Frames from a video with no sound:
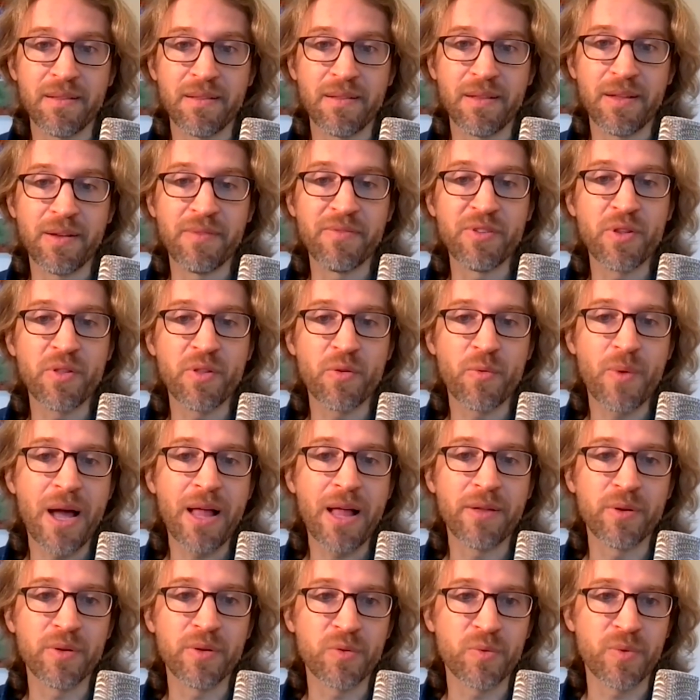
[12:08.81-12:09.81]
even though the
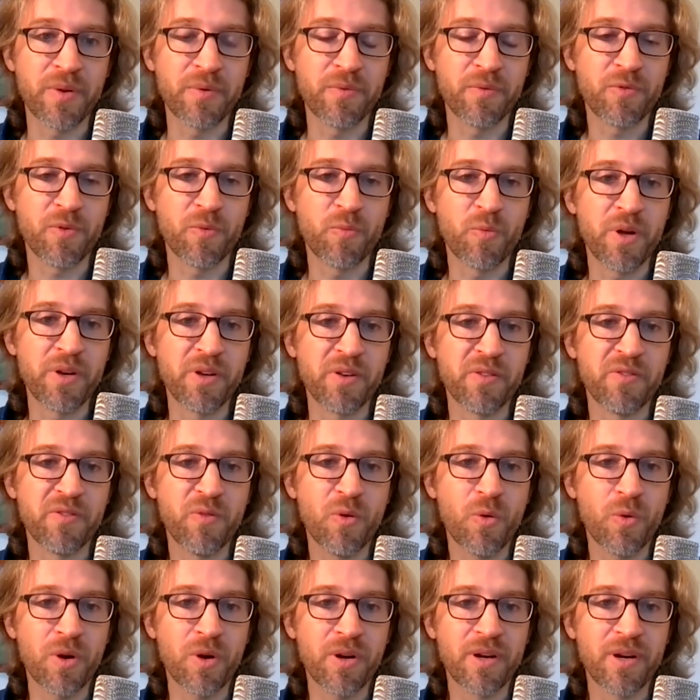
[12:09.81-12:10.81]
rally was from 1 to
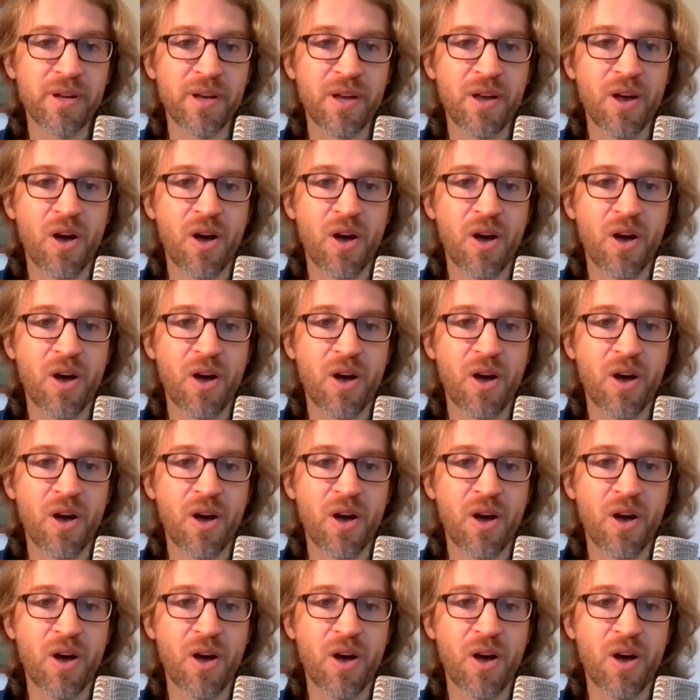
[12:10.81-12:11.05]
4,